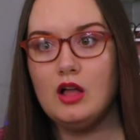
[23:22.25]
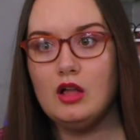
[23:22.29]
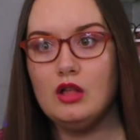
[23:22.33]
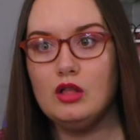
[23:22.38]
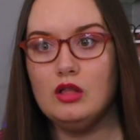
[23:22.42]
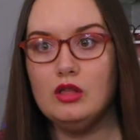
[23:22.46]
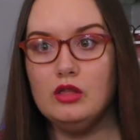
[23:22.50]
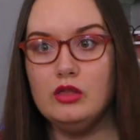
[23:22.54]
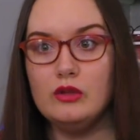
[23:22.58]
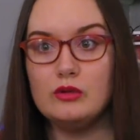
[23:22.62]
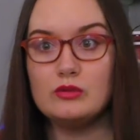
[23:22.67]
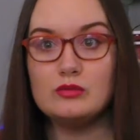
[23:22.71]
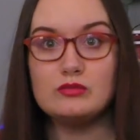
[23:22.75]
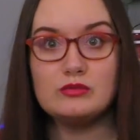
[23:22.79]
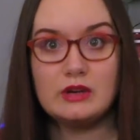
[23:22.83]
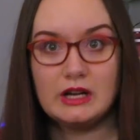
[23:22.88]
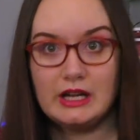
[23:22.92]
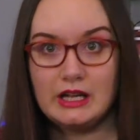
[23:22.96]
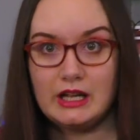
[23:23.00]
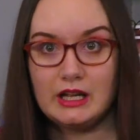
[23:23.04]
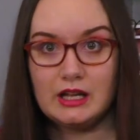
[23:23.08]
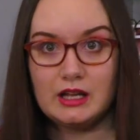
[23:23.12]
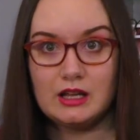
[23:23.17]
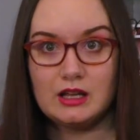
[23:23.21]
the
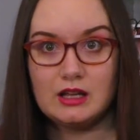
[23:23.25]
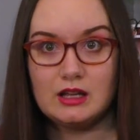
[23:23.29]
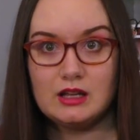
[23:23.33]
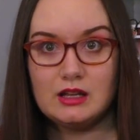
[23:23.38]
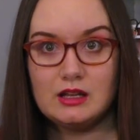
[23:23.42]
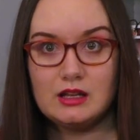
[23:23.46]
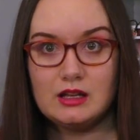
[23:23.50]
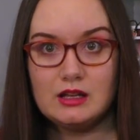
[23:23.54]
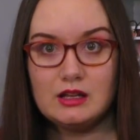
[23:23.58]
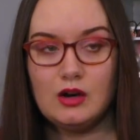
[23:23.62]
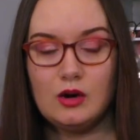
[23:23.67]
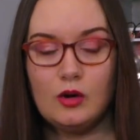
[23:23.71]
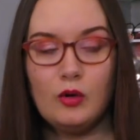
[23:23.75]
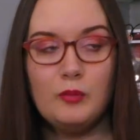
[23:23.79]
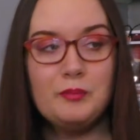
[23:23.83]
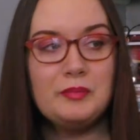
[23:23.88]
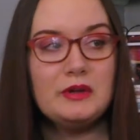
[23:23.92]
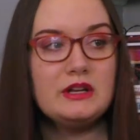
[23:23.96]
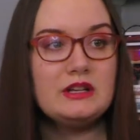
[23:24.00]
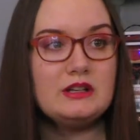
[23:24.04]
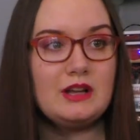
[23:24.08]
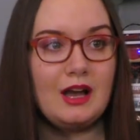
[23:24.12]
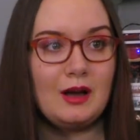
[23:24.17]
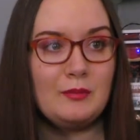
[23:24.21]
ring
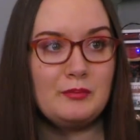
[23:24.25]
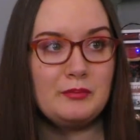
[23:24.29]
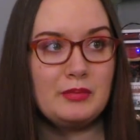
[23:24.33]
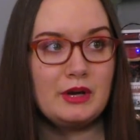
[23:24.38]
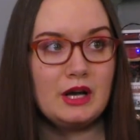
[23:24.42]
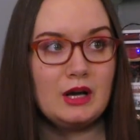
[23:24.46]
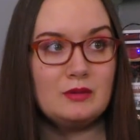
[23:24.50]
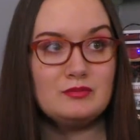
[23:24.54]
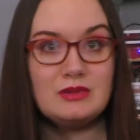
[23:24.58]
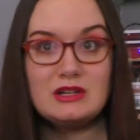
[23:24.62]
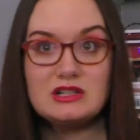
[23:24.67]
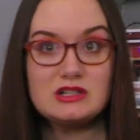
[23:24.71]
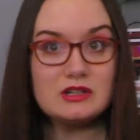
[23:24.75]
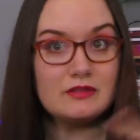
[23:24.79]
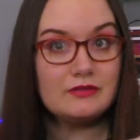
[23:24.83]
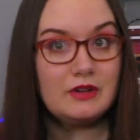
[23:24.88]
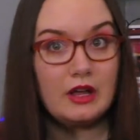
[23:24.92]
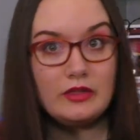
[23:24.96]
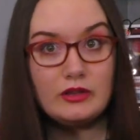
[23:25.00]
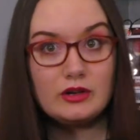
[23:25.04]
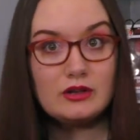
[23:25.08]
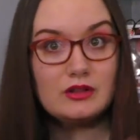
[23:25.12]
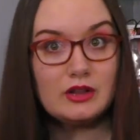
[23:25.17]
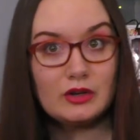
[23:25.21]
opened up a bunch of
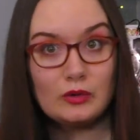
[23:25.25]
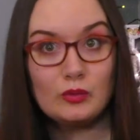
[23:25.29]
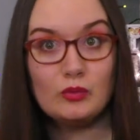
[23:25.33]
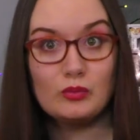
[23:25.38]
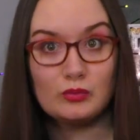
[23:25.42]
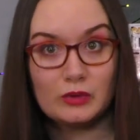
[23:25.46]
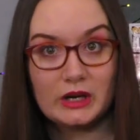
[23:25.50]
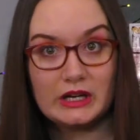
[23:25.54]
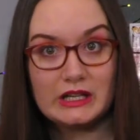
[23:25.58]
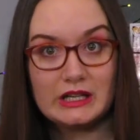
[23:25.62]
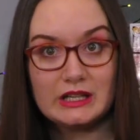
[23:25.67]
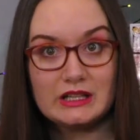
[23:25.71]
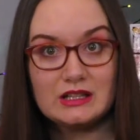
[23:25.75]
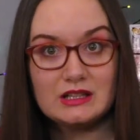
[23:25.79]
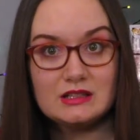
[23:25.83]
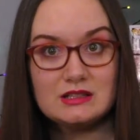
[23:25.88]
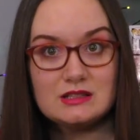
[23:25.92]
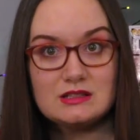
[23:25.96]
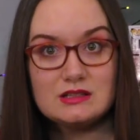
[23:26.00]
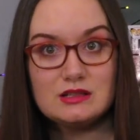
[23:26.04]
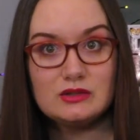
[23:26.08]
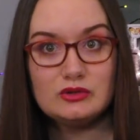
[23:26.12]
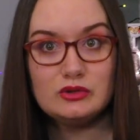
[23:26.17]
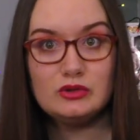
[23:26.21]
other little
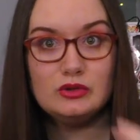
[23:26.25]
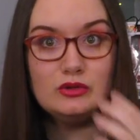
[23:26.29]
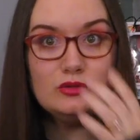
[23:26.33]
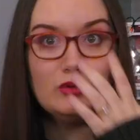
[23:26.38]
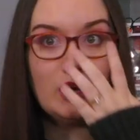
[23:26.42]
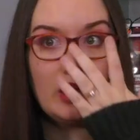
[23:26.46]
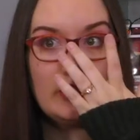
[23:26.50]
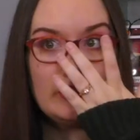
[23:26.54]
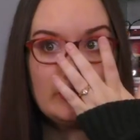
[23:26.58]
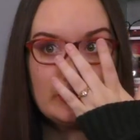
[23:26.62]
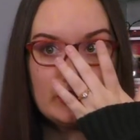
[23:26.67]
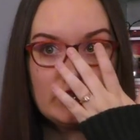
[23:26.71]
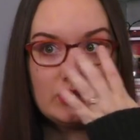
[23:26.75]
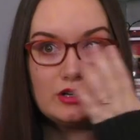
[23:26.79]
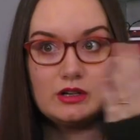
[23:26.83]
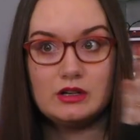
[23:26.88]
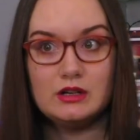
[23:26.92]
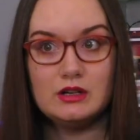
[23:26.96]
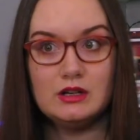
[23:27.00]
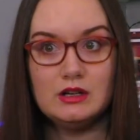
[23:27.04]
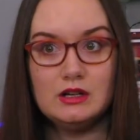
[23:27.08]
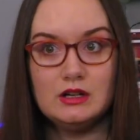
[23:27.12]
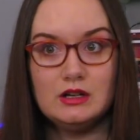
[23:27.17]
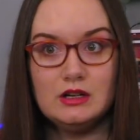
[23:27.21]
rings to other
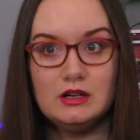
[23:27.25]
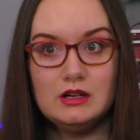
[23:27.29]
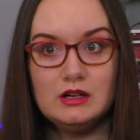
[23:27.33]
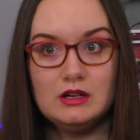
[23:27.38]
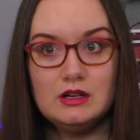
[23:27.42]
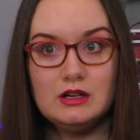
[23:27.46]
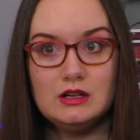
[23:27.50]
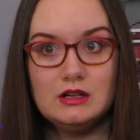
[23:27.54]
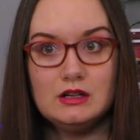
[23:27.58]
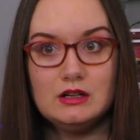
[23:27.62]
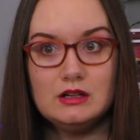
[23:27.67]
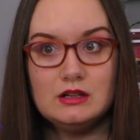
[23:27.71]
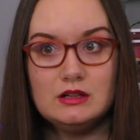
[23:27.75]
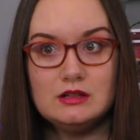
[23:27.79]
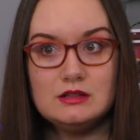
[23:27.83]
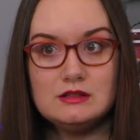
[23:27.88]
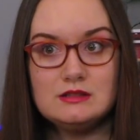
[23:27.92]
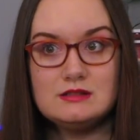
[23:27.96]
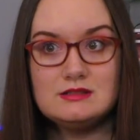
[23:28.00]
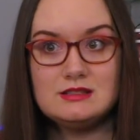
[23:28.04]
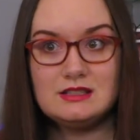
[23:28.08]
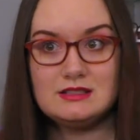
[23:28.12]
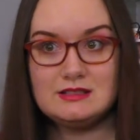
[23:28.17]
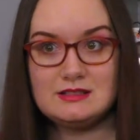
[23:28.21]

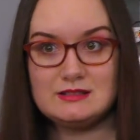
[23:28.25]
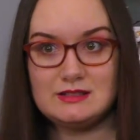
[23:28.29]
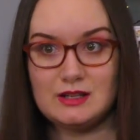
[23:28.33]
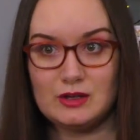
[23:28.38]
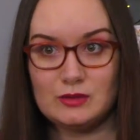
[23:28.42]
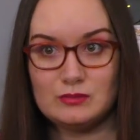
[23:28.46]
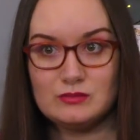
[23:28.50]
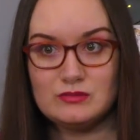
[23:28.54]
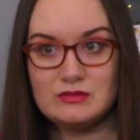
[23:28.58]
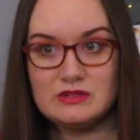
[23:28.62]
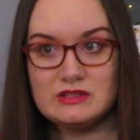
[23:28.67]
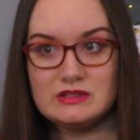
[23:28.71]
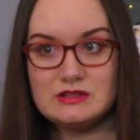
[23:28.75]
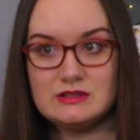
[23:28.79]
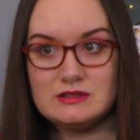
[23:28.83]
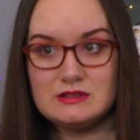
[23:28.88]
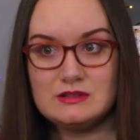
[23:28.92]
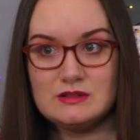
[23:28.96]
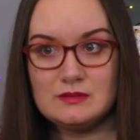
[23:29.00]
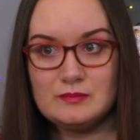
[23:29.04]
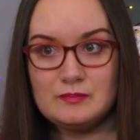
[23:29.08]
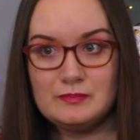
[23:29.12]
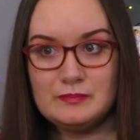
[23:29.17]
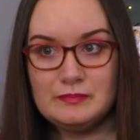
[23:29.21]

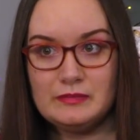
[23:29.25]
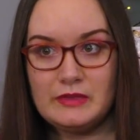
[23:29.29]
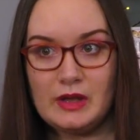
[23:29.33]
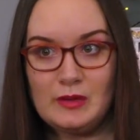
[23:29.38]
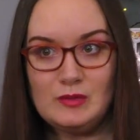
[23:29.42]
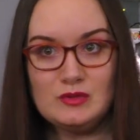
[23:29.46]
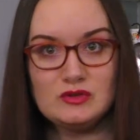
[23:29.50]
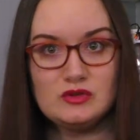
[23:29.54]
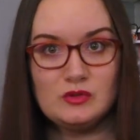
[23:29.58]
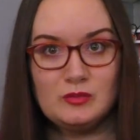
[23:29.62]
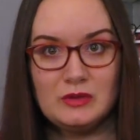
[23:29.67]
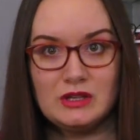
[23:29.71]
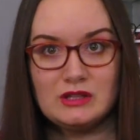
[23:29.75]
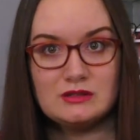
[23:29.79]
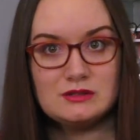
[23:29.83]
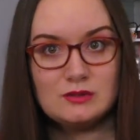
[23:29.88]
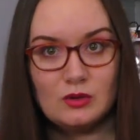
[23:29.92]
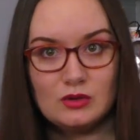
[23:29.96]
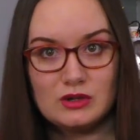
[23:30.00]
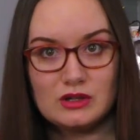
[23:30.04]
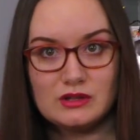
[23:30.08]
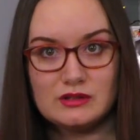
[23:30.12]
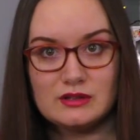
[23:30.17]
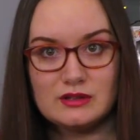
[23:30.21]
systems. I'm assuming
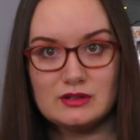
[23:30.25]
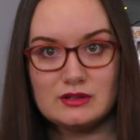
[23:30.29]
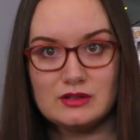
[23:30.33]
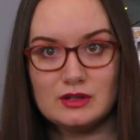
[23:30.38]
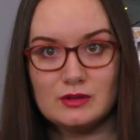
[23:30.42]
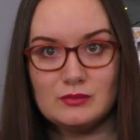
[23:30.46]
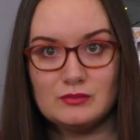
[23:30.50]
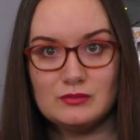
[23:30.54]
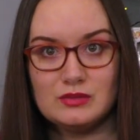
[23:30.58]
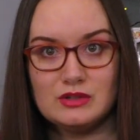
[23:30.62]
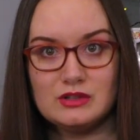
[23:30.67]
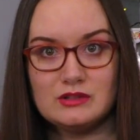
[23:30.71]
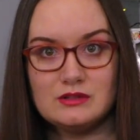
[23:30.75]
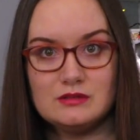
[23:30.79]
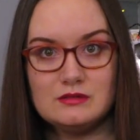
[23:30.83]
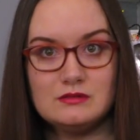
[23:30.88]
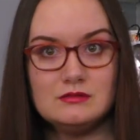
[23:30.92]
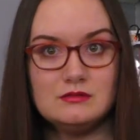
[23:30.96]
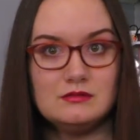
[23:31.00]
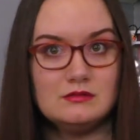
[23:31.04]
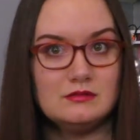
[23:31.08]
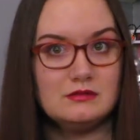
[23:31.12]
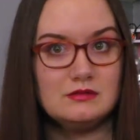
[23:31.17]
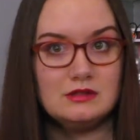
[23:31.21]
solar systems.
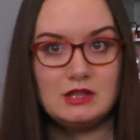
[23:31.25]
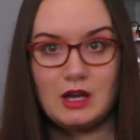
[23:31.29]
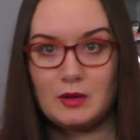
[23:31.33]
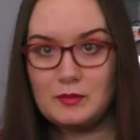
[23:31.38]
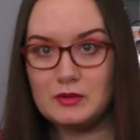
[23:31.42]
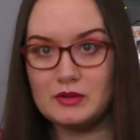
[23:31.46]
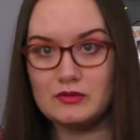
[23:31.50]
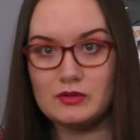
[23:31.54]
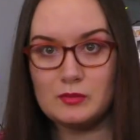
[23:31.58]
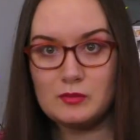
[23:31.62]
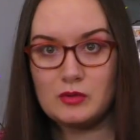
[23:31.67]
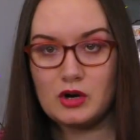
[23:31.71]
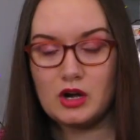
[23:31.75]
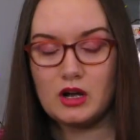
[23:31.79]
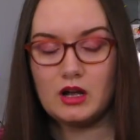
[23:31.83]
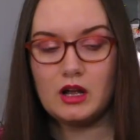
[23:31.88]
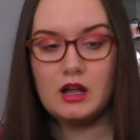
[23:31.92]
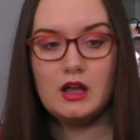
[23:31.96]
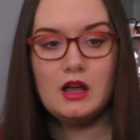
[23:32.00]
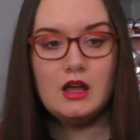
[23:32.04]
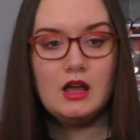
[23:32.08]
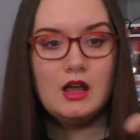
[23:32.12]
Tell me if I'm wrong.